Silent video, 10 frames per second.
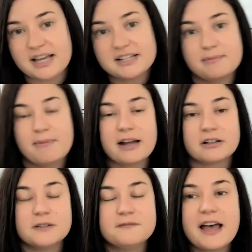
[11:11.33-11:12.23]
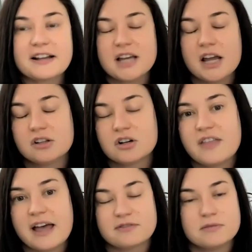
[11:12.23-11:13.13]
As a matter of fact, I learned
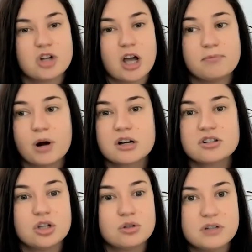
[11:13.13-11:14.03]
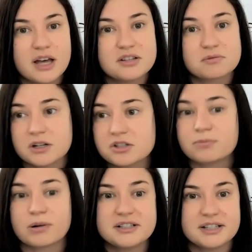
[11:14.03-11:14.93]
that from John Parks, who does
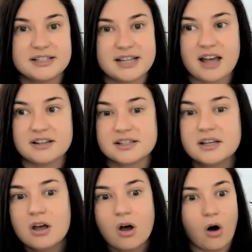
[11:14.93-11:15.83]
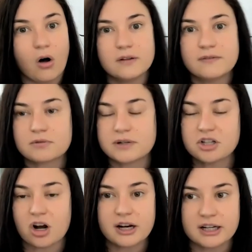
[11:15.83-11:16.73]
Russell Brunson's ads all of the
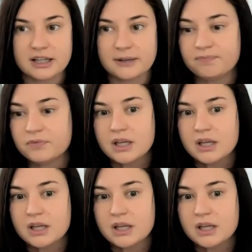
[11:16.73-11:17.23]
retargeting